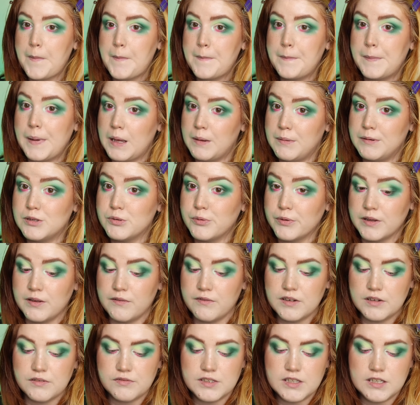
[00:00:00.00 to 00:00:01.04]
maybe
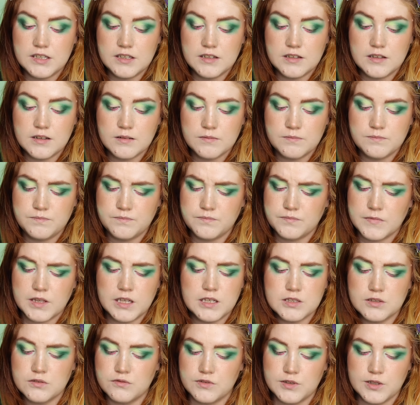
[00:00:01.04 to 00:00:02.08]
2015.
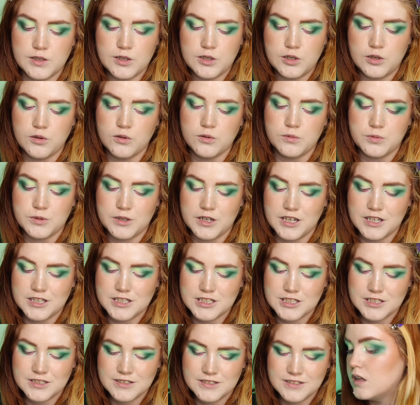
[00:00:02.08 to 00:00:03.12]
It's a really old
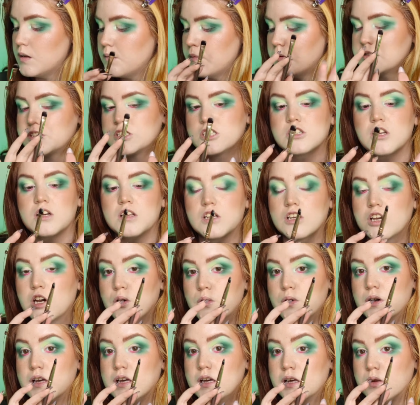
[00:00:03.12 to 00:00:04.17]
brush. And I'm just gonna
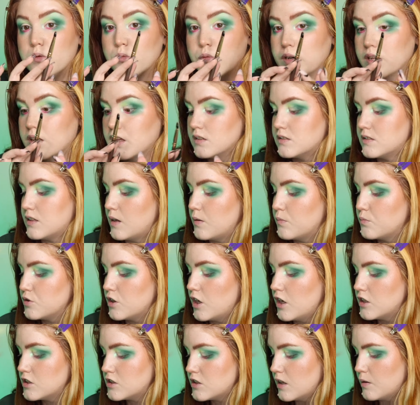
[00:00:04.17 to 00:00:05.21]
go in with the same
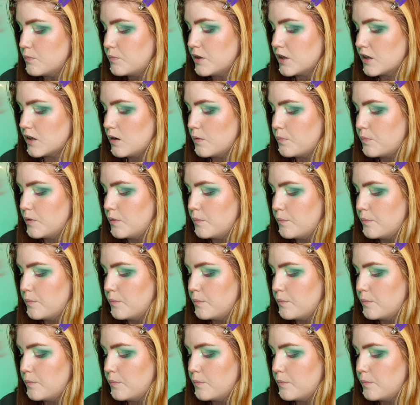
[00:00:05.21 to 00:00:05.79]
brush and pick up